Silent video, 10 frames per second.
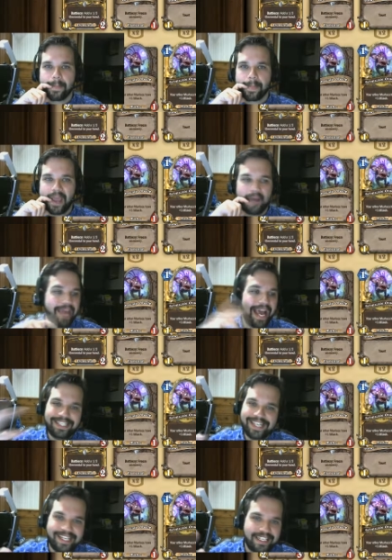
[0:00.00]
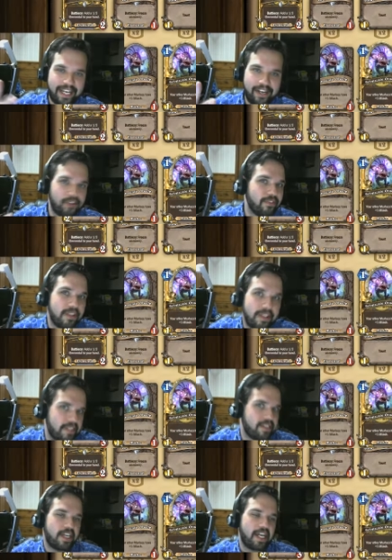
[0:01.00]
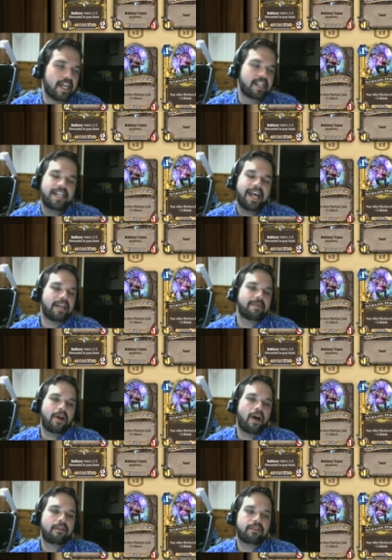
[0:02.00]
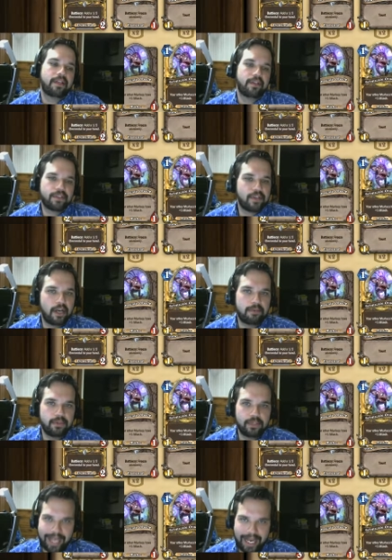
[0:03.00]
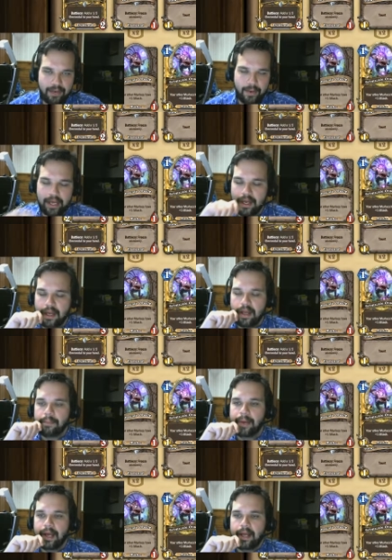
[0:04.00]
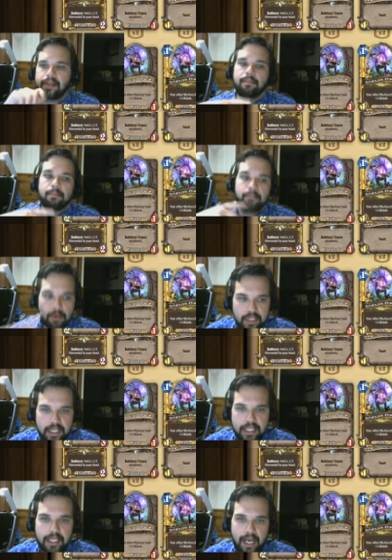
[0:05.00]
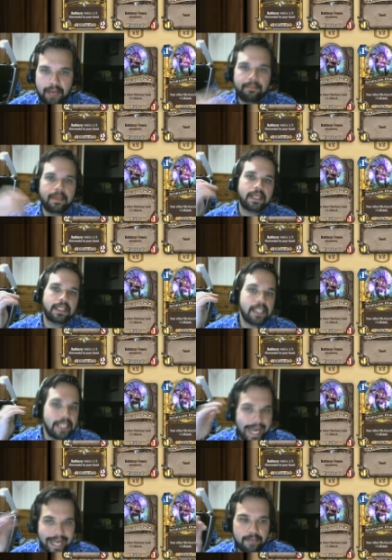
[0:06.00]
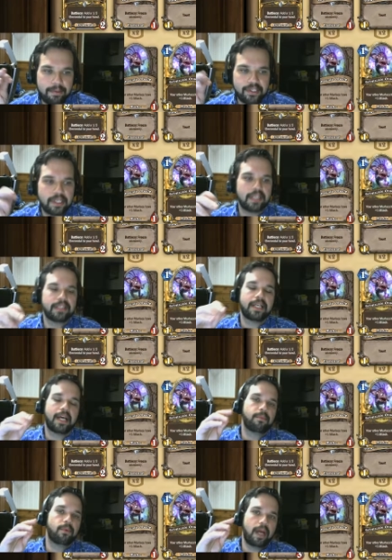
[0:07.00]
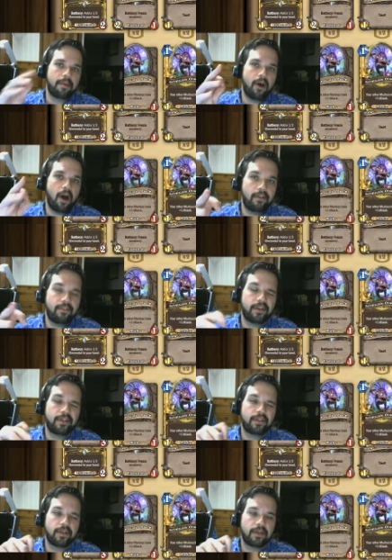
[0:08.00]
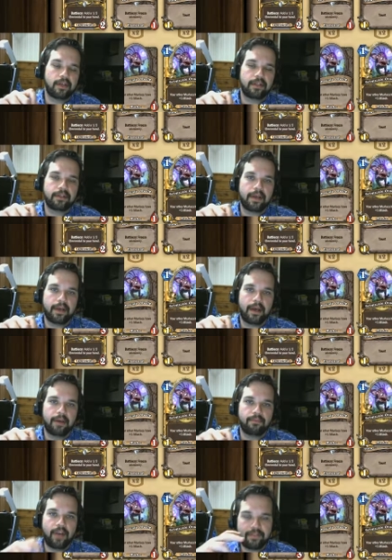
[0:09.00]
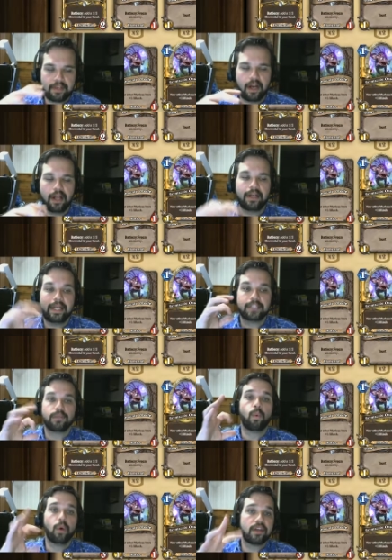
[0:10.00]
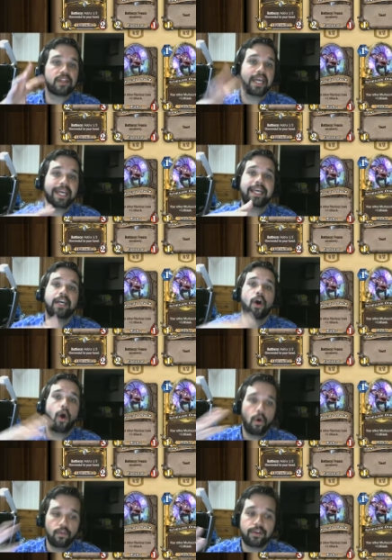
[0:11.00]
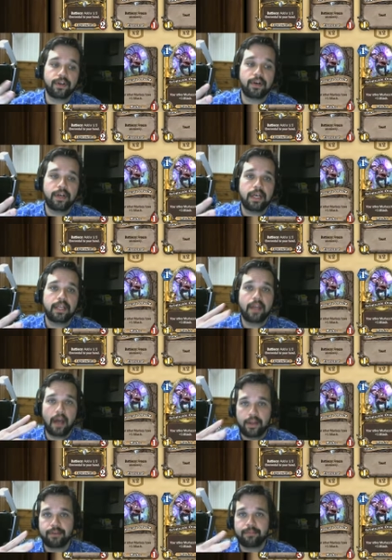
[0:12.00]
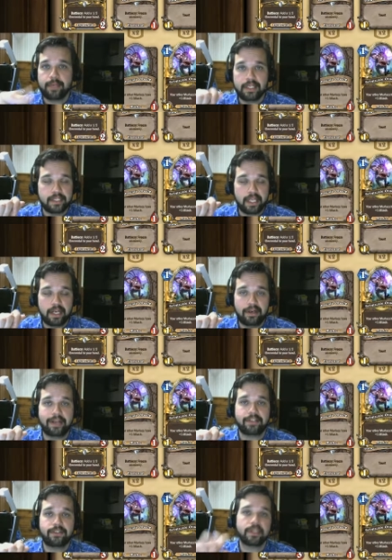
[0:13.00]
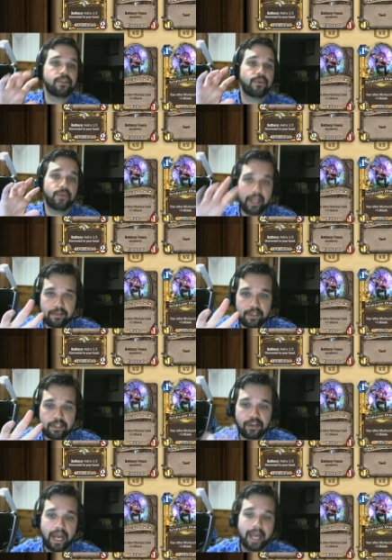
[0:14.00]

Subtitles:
I'm not saying to take it over the Lich King. It's not going to be offered in those card pools anyway. But most of the time, 90% of the time, when I'm offered the Ravencaller, it's worth taking over the other minions that are next to it. So give it a try.